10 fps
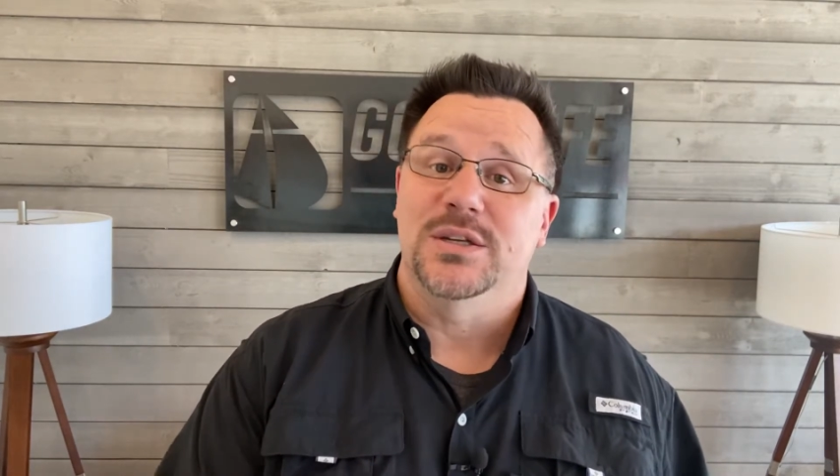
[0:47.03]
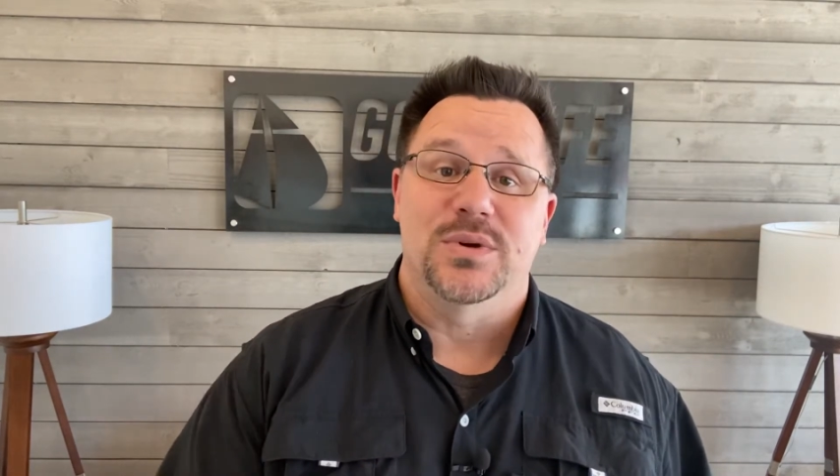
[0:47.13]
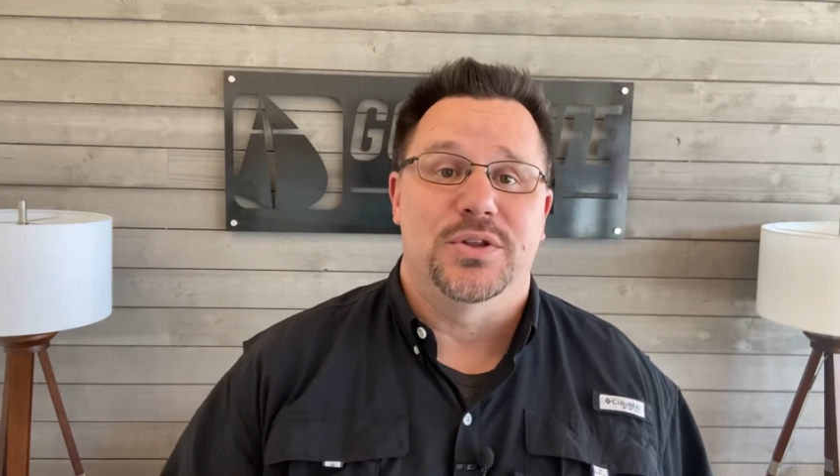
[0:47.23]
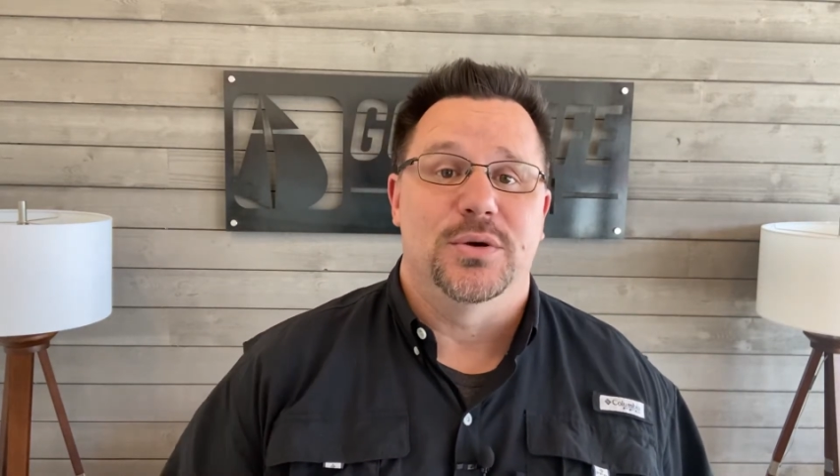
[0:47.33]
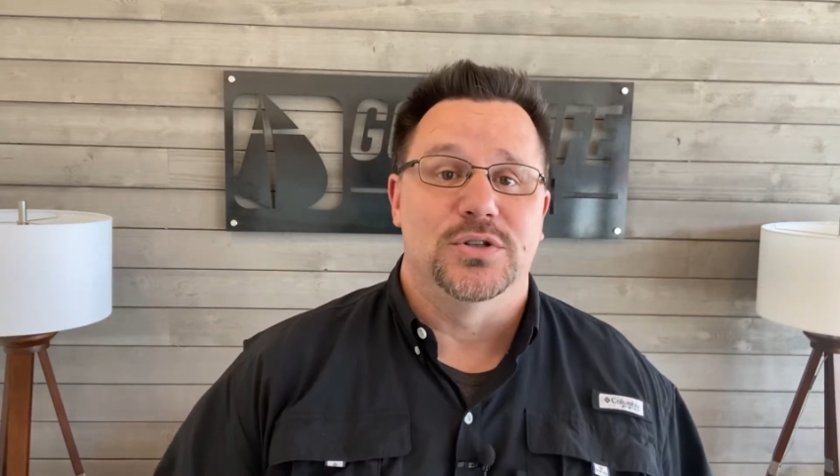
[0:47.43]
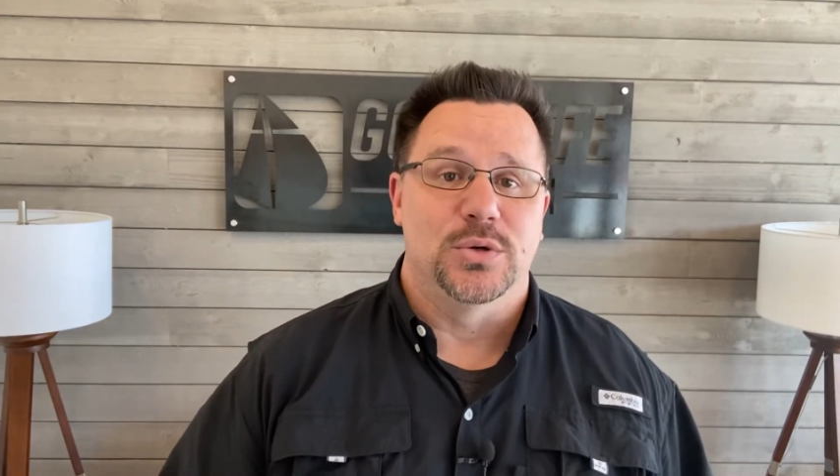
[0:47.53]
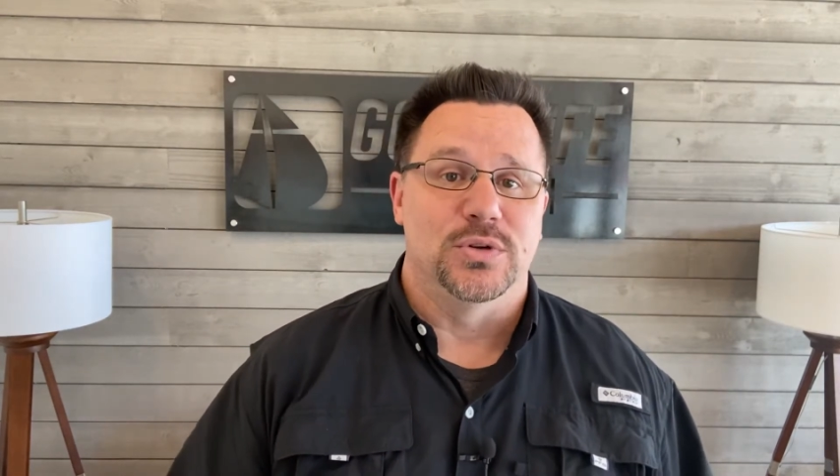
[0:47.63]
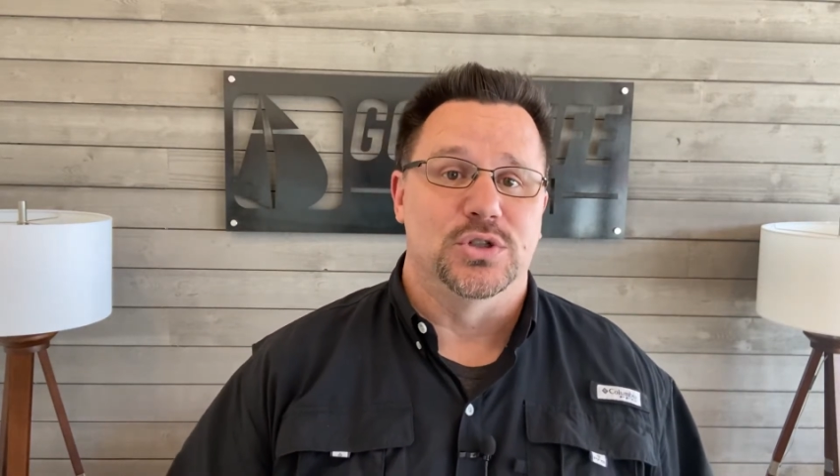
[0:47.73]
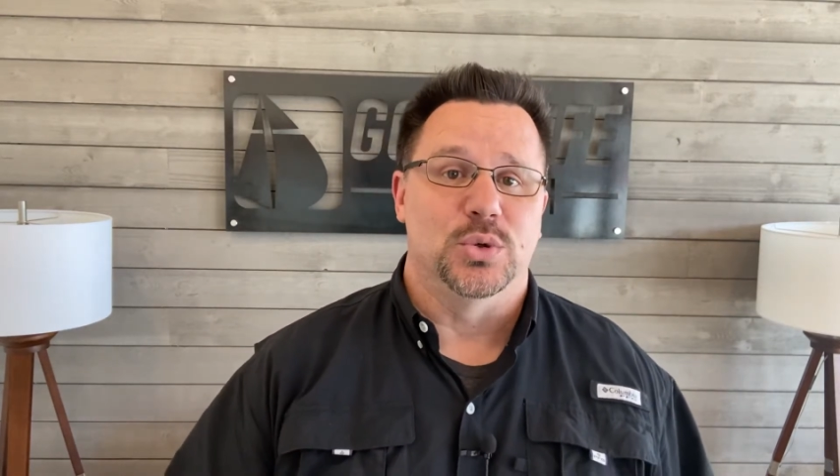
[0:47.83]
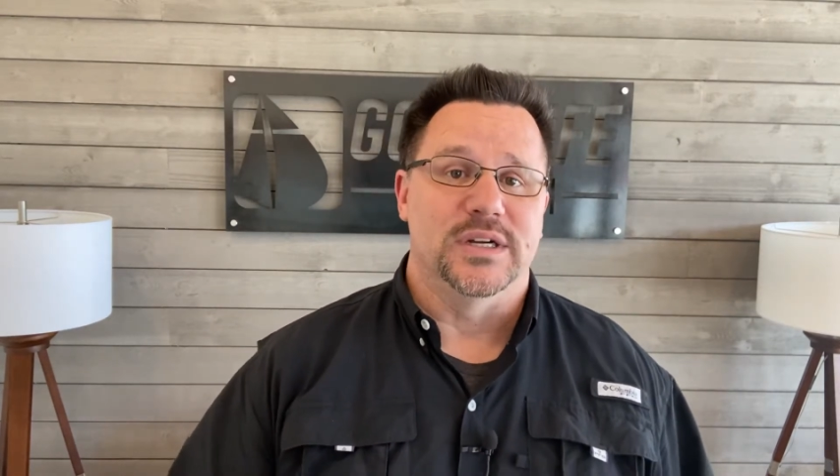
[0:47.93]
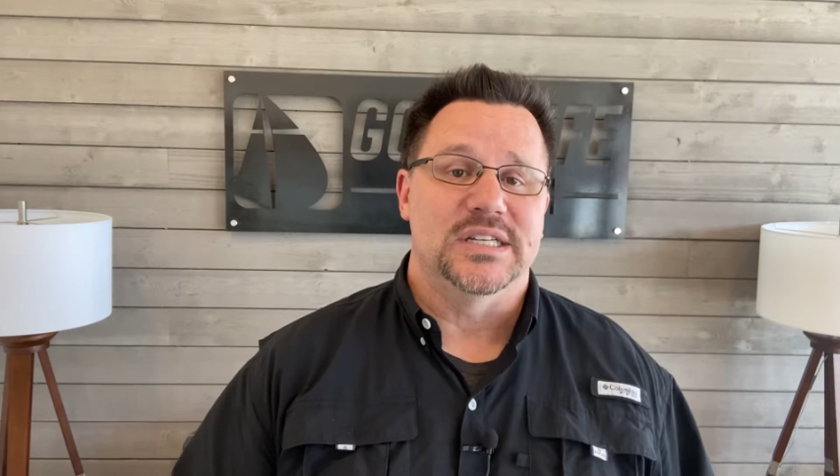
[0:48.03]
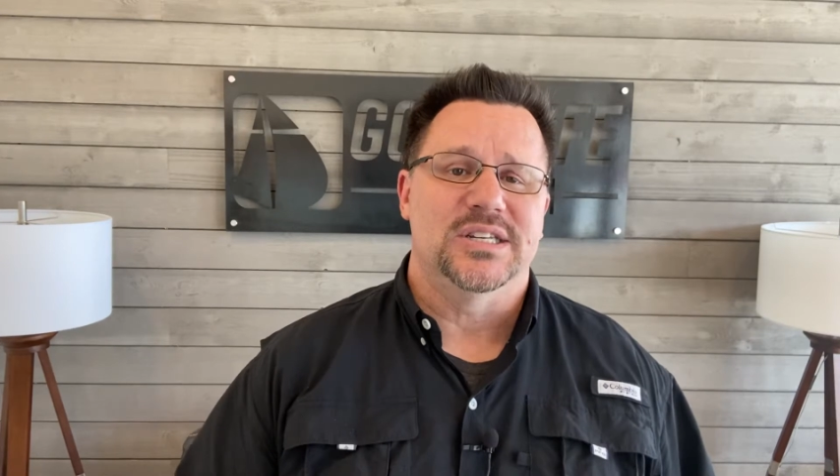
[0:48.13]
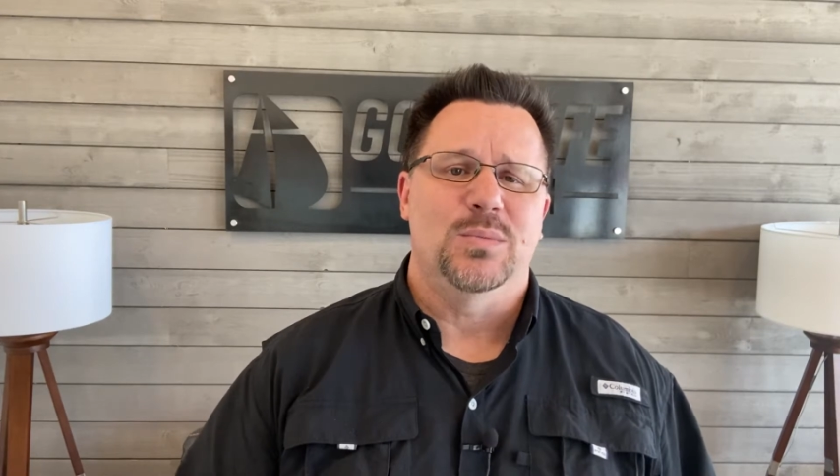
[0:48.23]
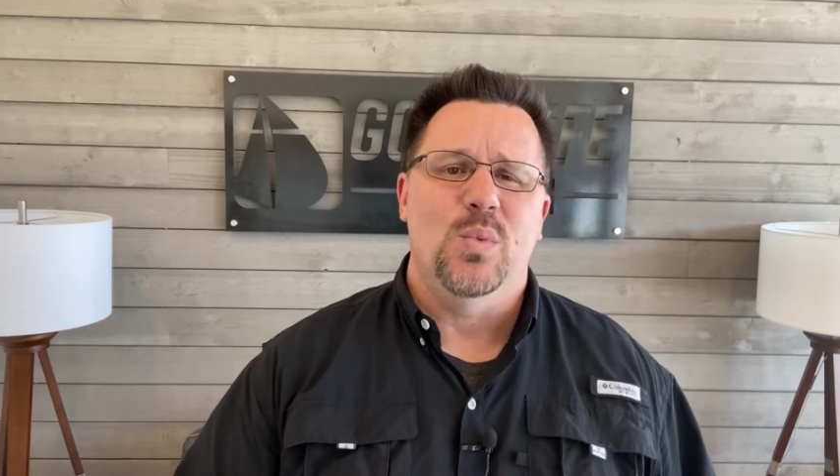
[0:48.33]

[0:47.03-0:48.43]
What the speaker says: with those who rejoice and